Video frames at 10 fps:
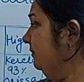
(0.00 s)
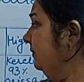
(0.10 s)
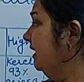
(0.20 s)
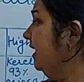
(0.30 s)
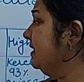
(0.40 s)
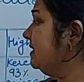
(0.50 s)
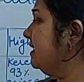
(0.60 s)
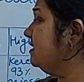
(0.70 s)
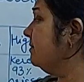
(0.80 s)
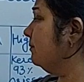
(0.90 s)
Next
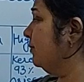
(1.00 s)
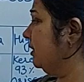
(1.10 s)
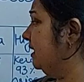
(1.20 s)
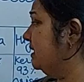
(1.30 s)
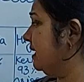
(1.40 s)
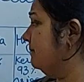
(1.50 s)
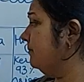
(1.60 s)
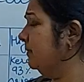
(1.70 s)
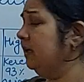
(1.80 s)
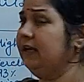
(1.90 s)
is
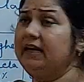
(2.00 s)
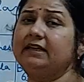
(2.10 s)
Buddhism.